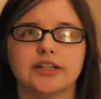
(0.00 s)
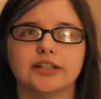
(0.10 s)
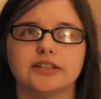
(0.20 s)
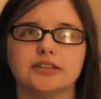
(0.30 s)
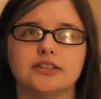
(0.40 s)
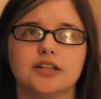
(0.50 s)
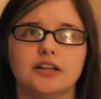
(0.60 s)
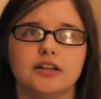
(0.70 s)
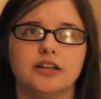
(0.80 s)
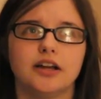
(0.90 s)
and
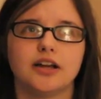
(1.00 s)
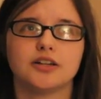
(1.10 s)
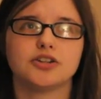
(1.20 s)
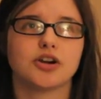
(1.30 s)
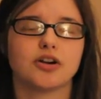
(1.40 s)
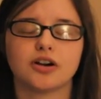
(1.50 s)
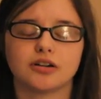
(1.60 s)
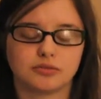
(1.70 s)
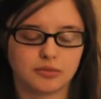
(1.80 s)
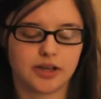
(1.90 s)
a
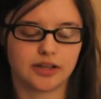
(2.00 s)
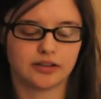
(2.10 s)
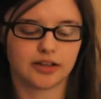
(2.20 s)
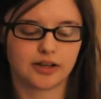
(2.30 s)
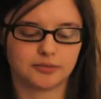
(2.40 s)
jar with